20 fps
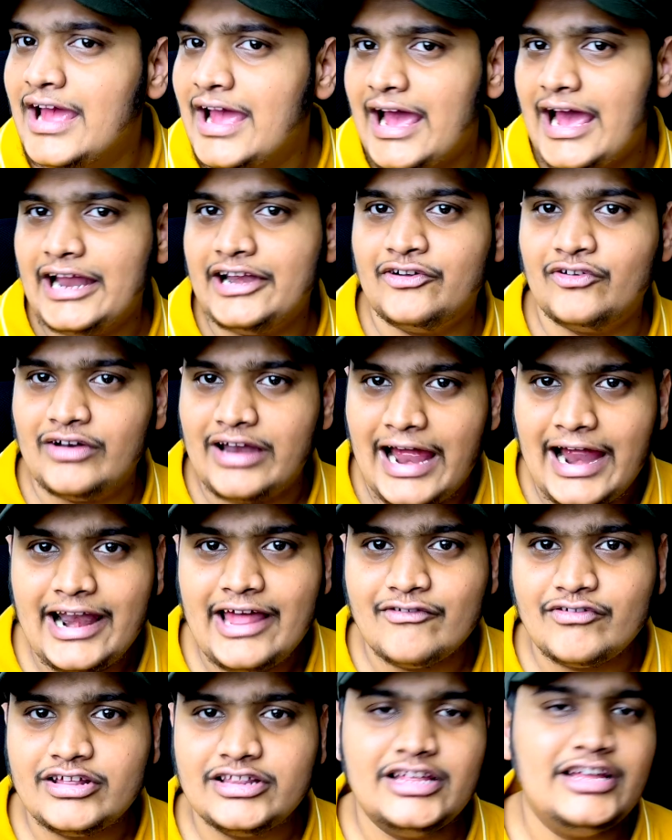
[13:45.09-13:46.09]
and it will add
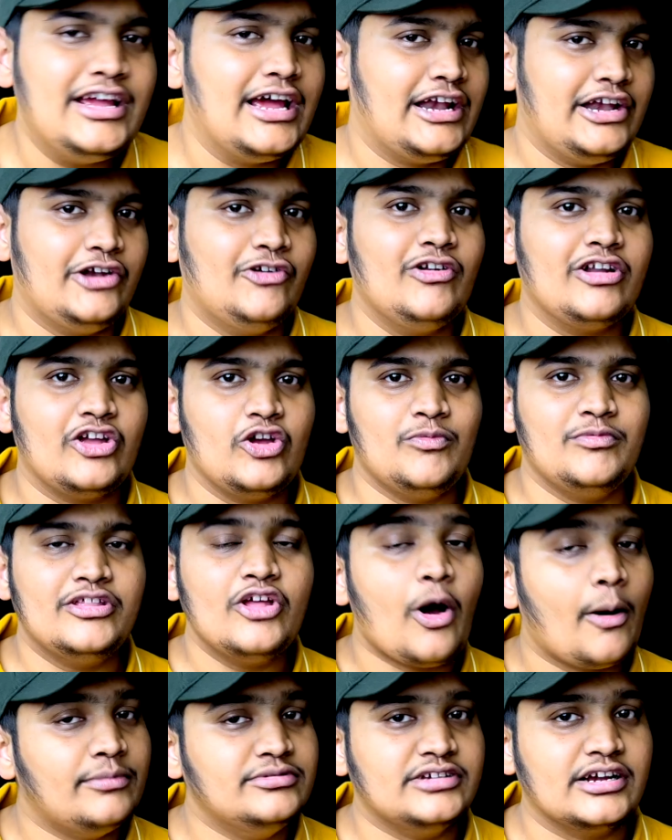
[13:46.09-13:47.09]
everything and it will give me the
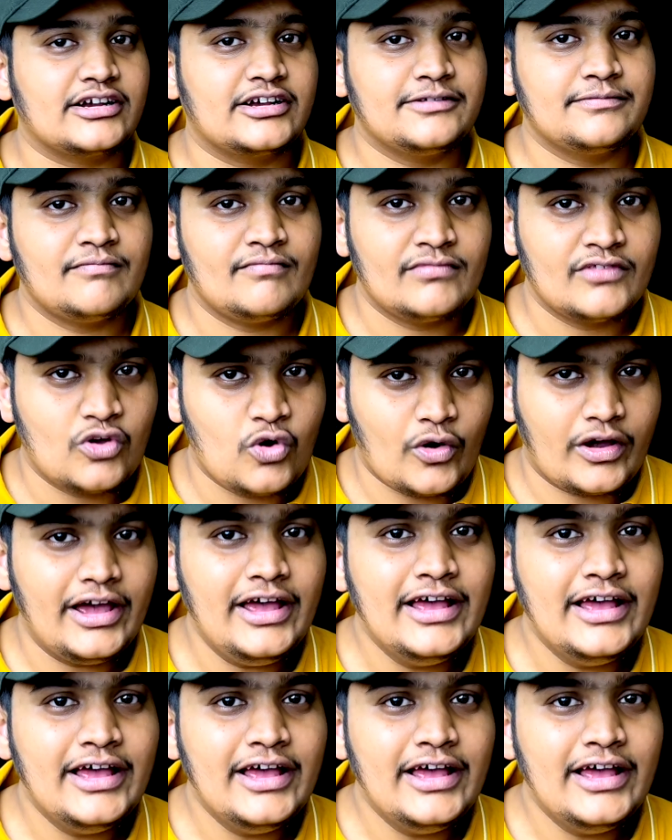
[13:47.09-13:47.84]
object okay